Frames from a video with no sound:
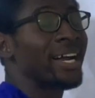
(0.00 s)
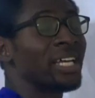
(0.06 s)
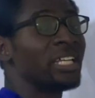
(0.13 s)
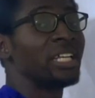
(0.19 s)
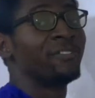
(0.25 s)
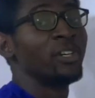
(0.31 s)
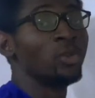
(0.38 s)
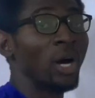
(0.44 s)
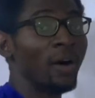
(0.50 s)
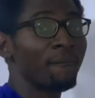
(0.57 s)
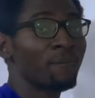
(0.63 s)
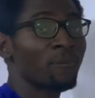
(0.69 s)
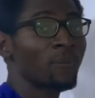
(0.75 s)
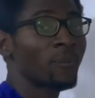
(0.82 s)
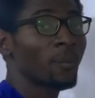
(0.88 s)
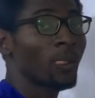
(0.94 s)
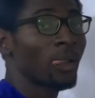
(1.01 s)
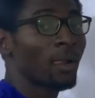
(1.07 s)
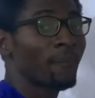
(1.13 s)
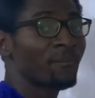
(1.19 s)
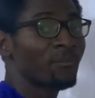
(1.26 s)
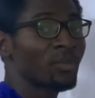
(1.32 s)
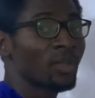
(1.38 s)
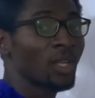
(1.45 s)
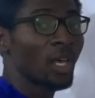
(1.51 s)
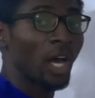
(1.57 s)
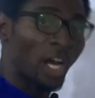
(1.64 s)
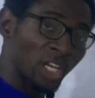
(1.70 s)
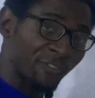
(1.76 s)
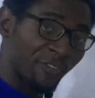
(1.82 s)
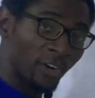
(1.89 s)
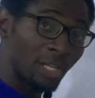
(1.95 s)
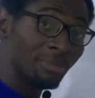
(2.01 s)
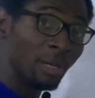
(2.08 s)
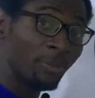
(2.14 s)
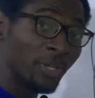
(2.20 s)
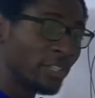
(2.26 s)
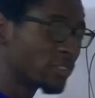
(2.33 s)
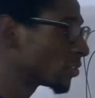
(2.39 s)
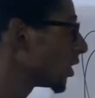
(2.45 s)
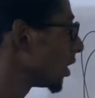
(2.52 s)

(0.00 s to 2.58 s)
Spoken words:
an individual. Are you following me, please?